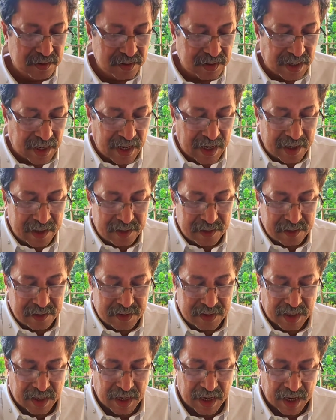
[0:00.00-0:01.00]

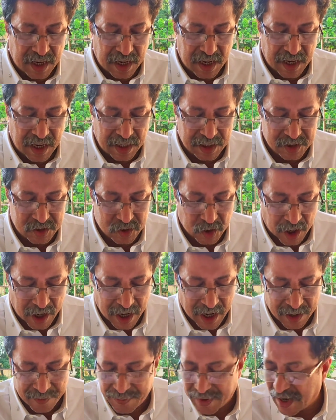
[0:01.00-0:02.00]
Then the
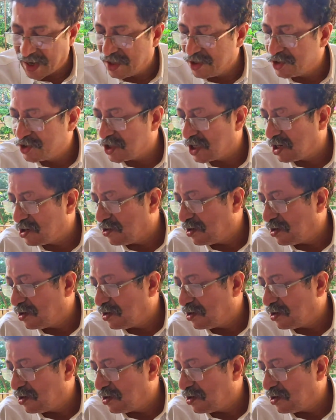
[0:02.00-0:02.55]
joint venture